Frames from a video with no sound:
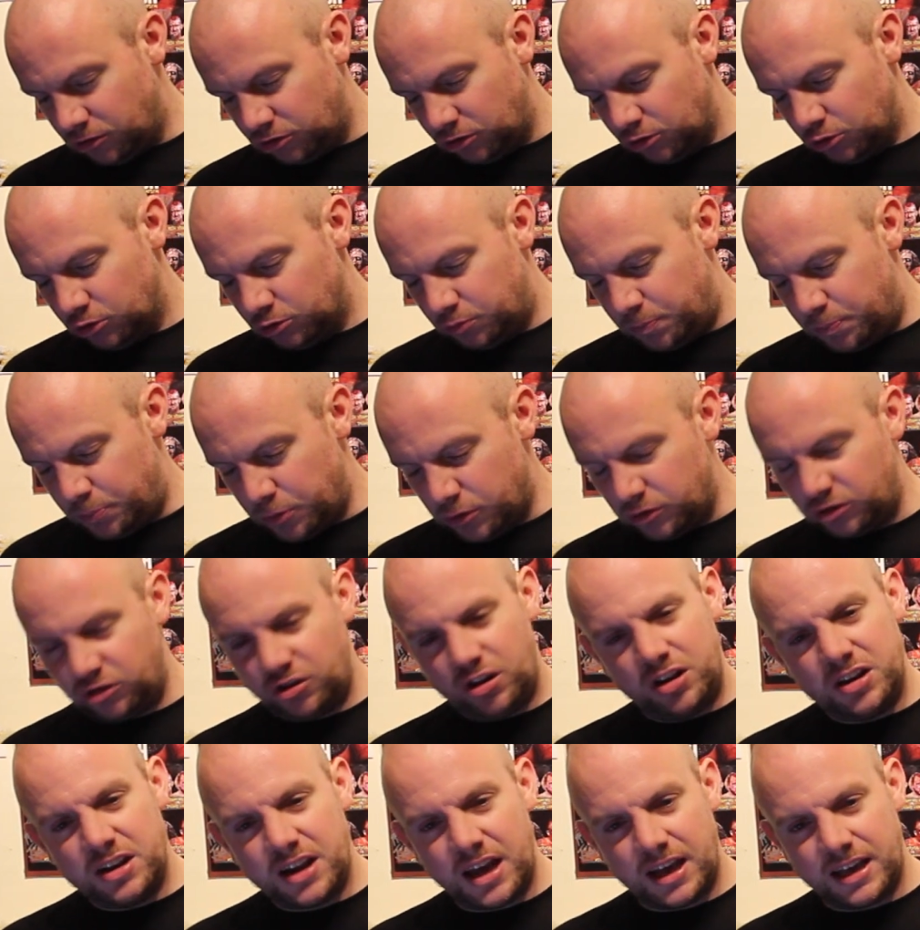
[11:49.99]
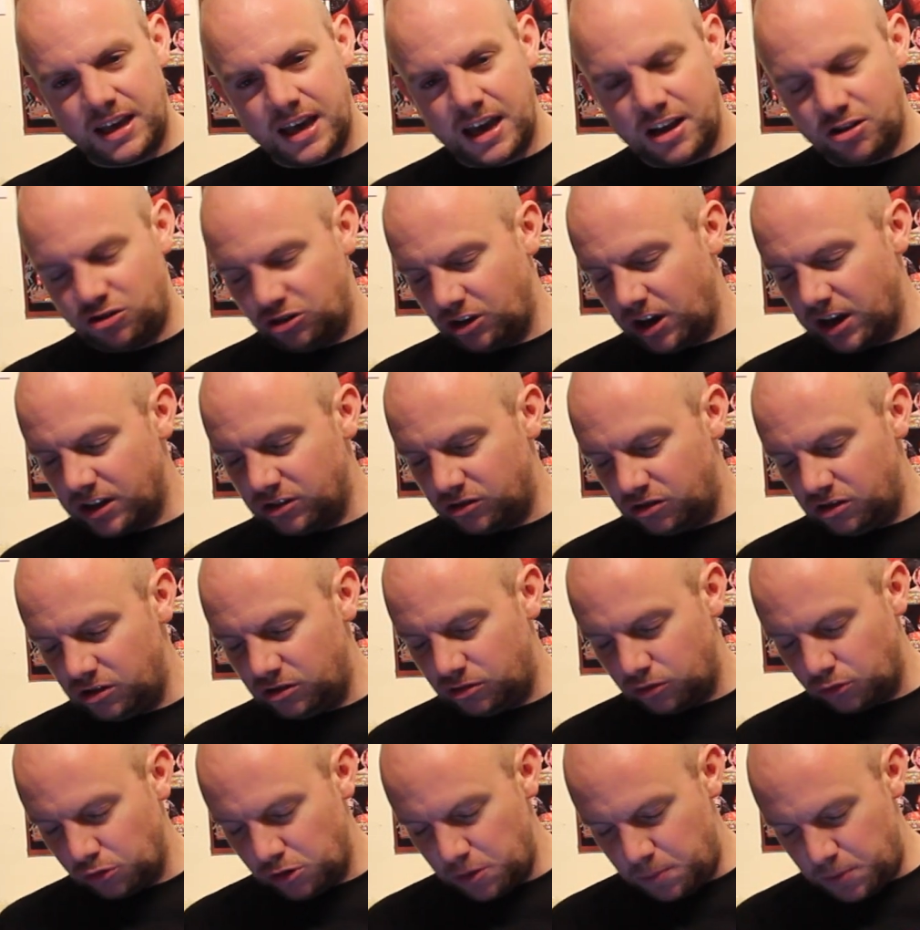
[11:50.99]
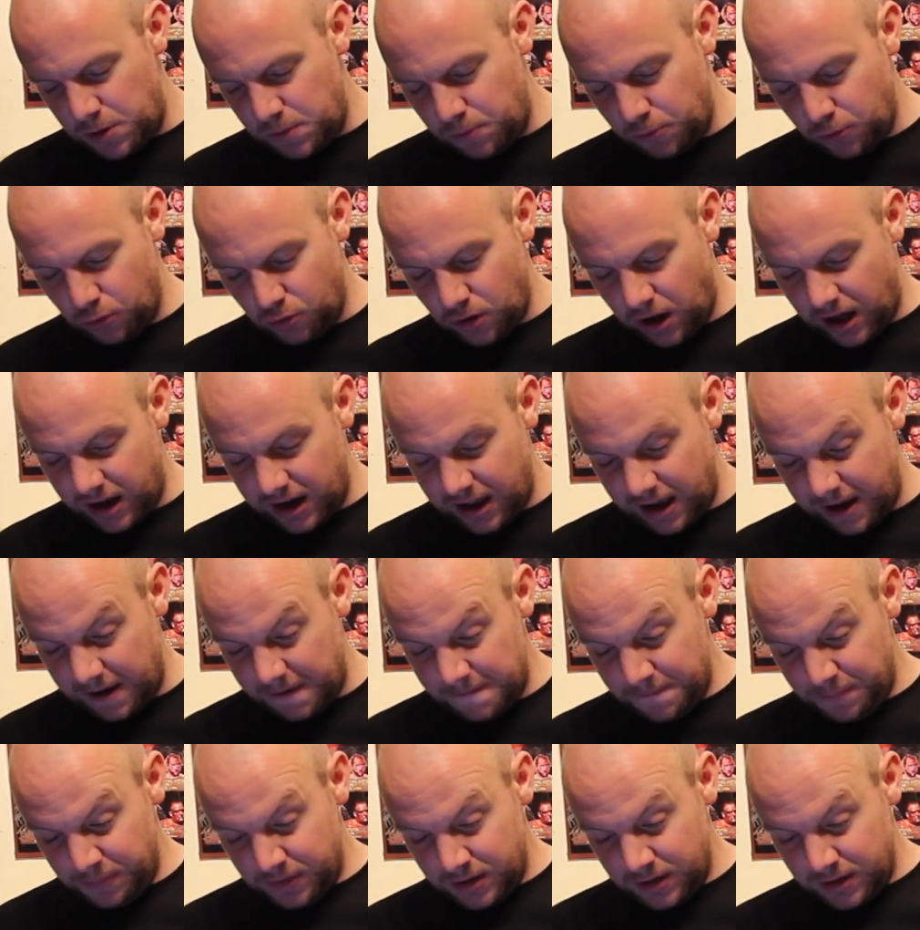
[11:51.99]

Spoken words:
so it was Boosie and Nick Gage against these three people, and